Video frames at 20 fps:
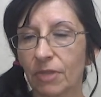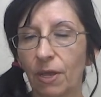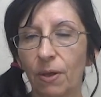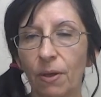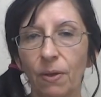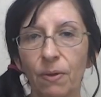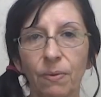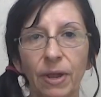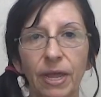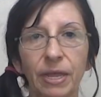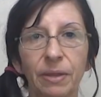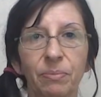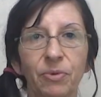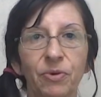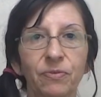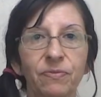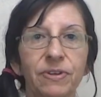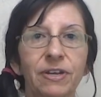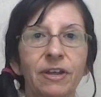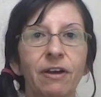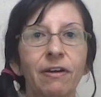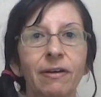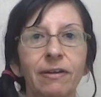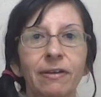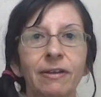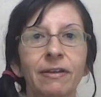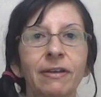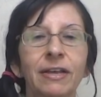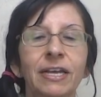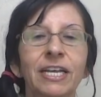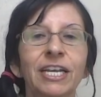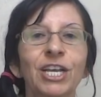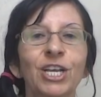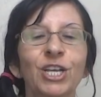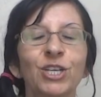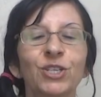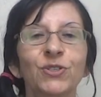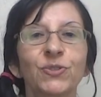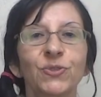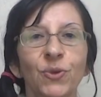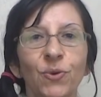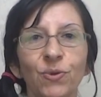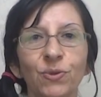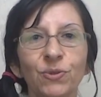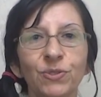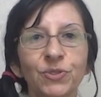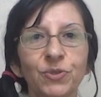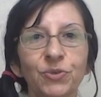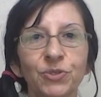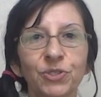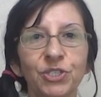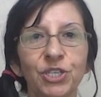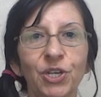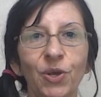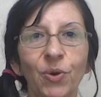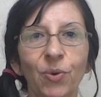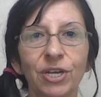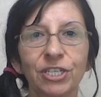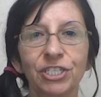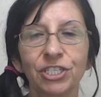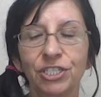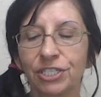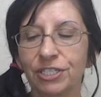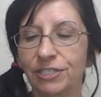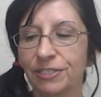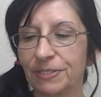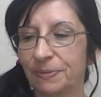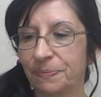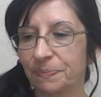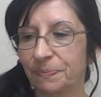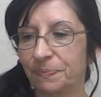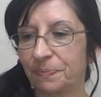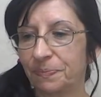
All right, moving on. Soul-searching questions.